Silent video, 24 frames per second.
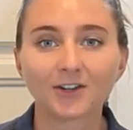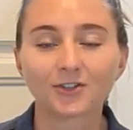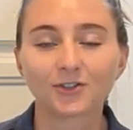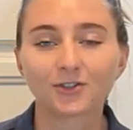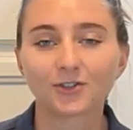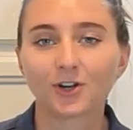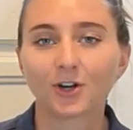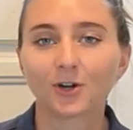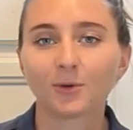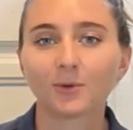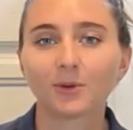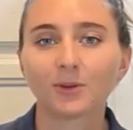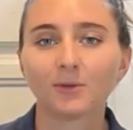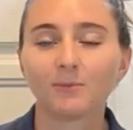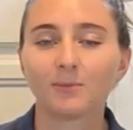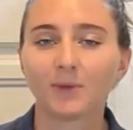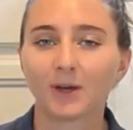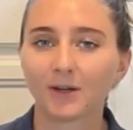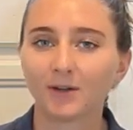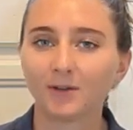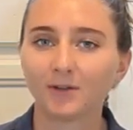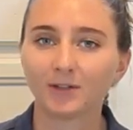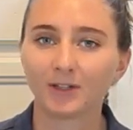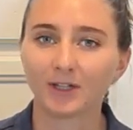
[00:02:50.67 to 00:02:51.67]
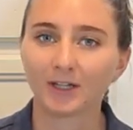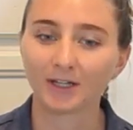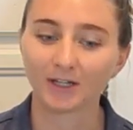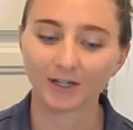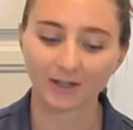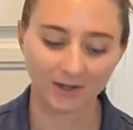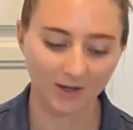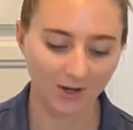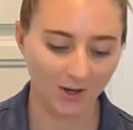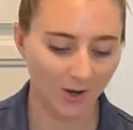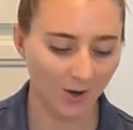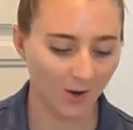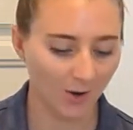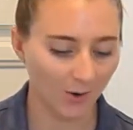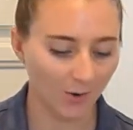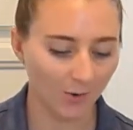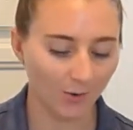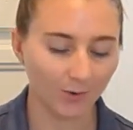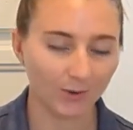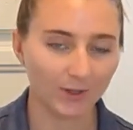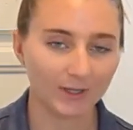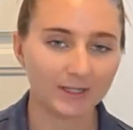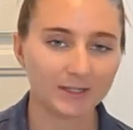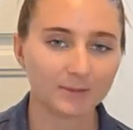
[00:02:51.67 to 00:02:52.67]
jar with a metal lid,
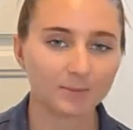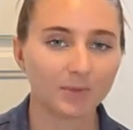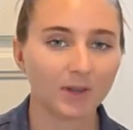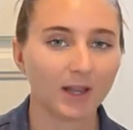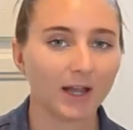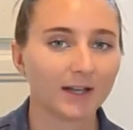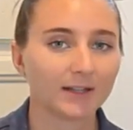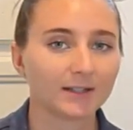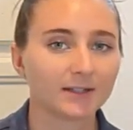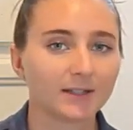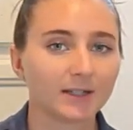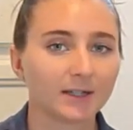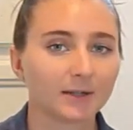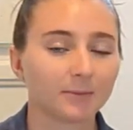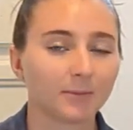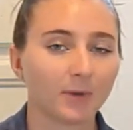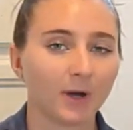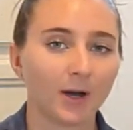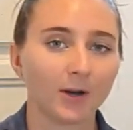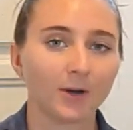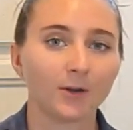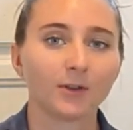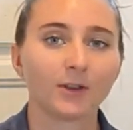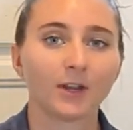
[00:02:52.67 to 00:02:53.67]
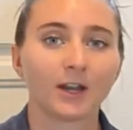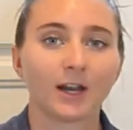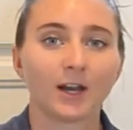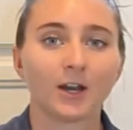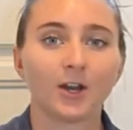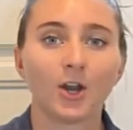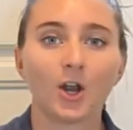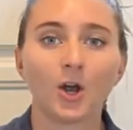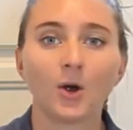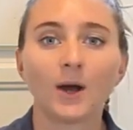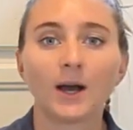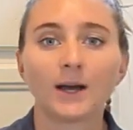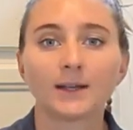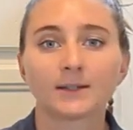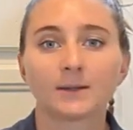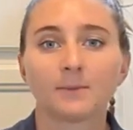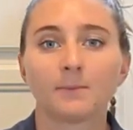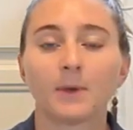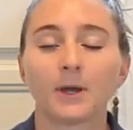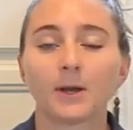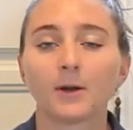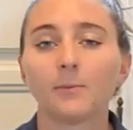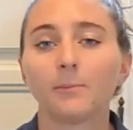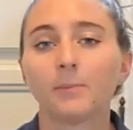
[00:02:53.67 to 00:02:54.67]
or this plastic bottle that I know has a
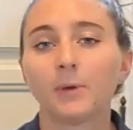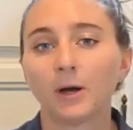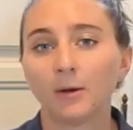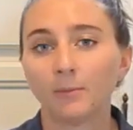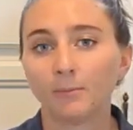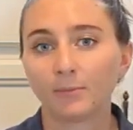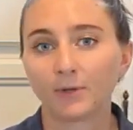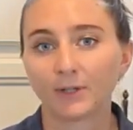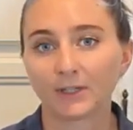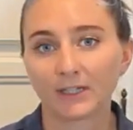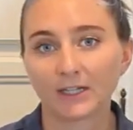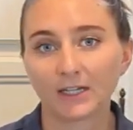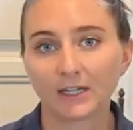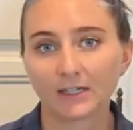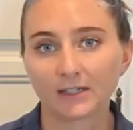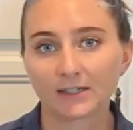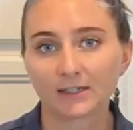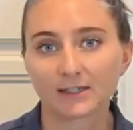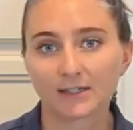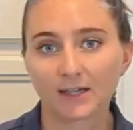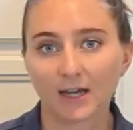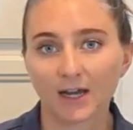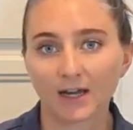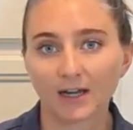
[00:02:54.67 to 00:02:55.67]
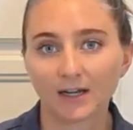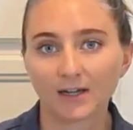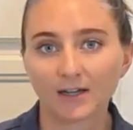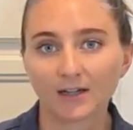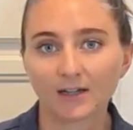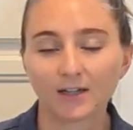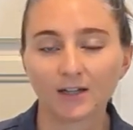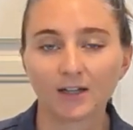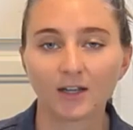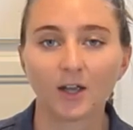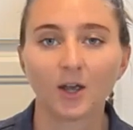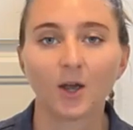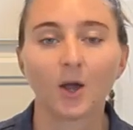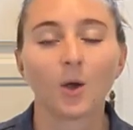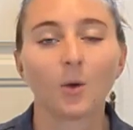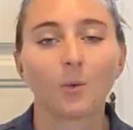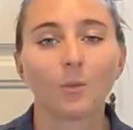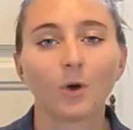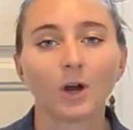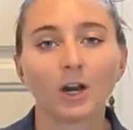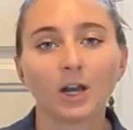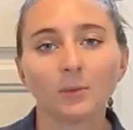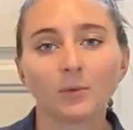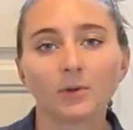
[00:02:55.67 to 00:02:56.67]
metal pump on the inside.
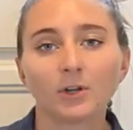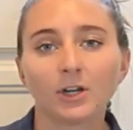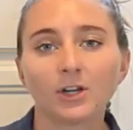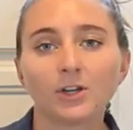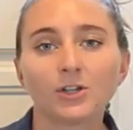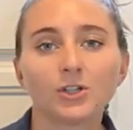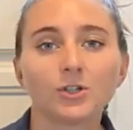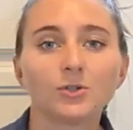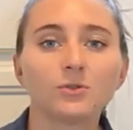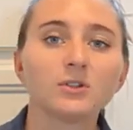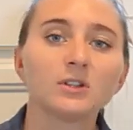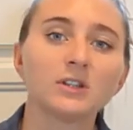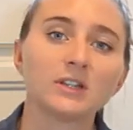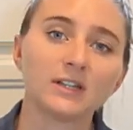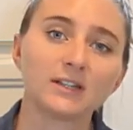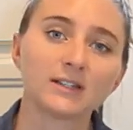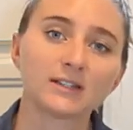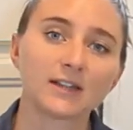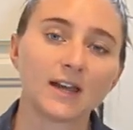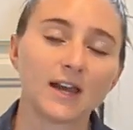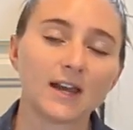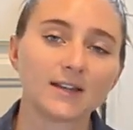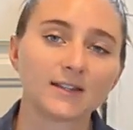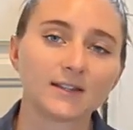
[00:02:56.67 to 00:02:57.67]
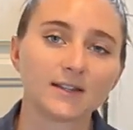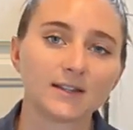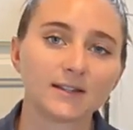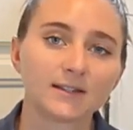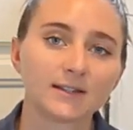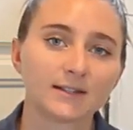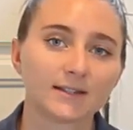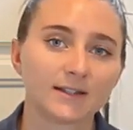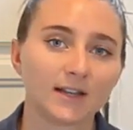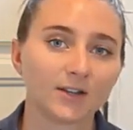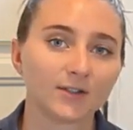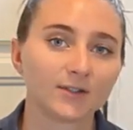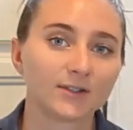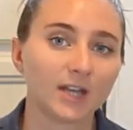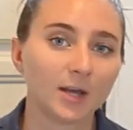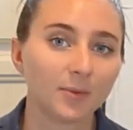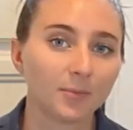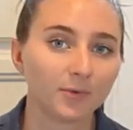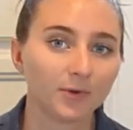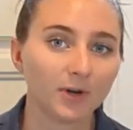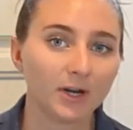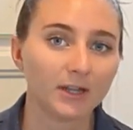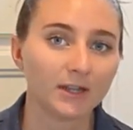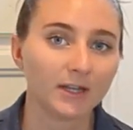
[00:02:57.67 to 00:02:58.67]
What I'm going to do in these cases is I'll
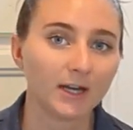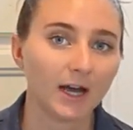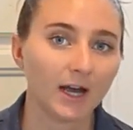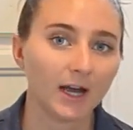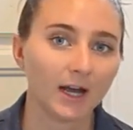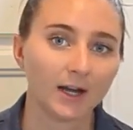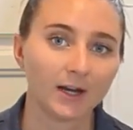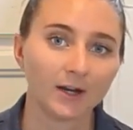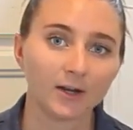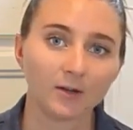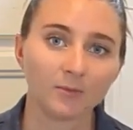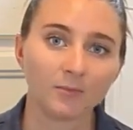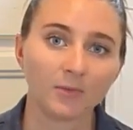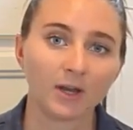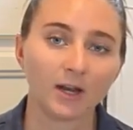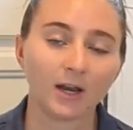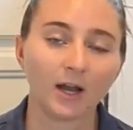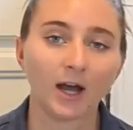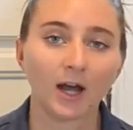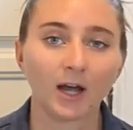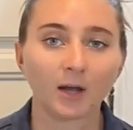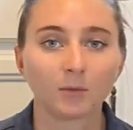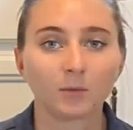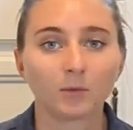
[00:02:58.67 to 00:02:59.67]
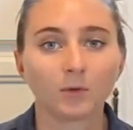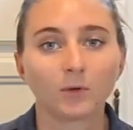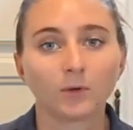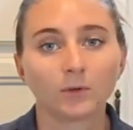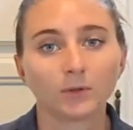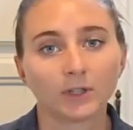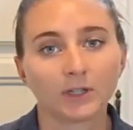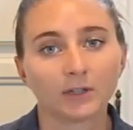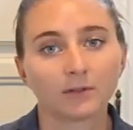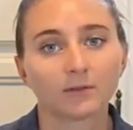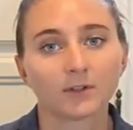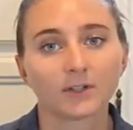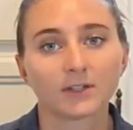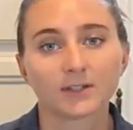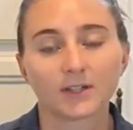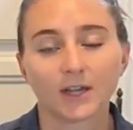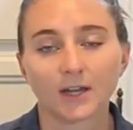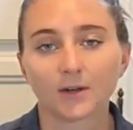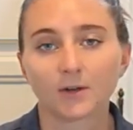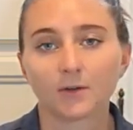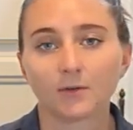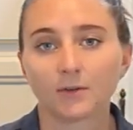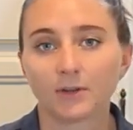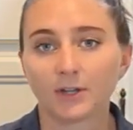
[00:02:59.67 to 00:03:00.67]
separate the item and I will only
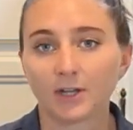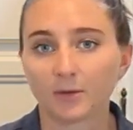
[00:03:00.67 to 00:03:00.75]
recycle the